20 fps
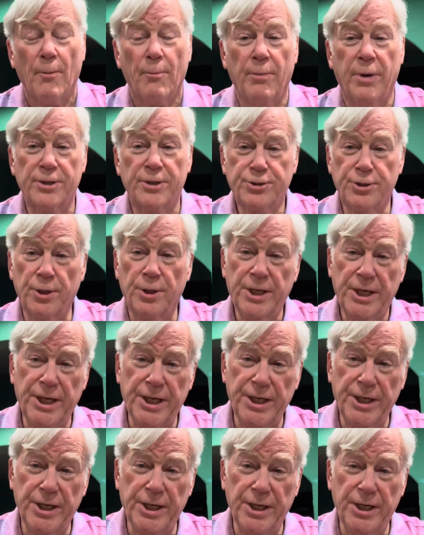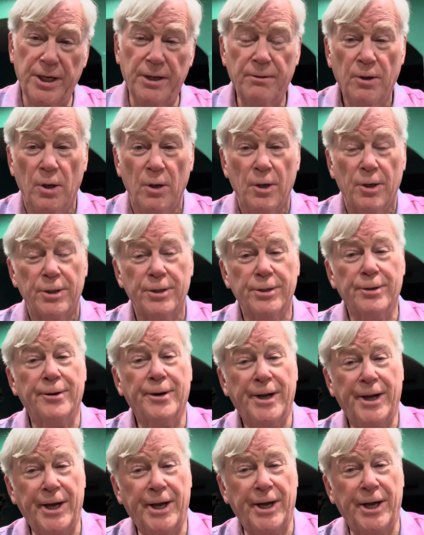but your he, your
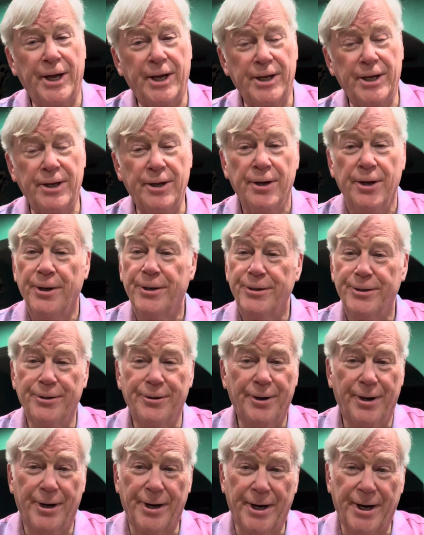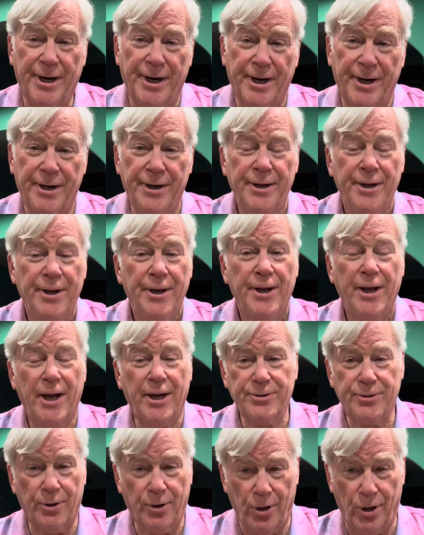hey, your ha,
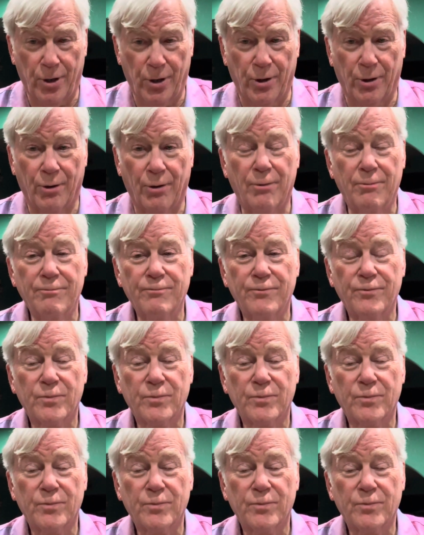and your ho.